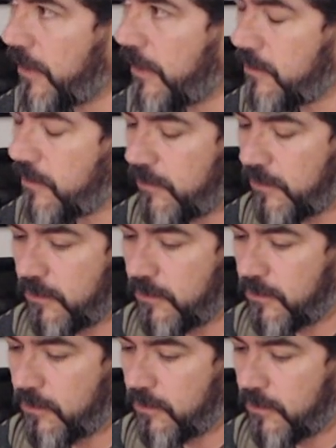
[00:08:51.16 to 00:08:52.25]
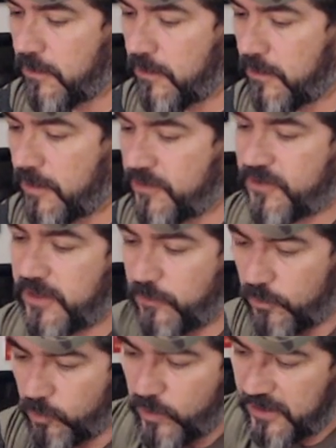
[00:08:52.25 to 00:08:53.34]
Yeah. With a low ride. He said he
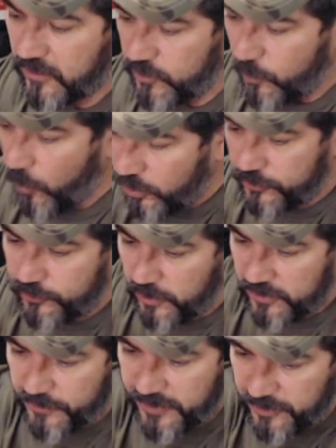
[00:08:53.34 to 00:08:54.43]
would have rented a smaller truck so he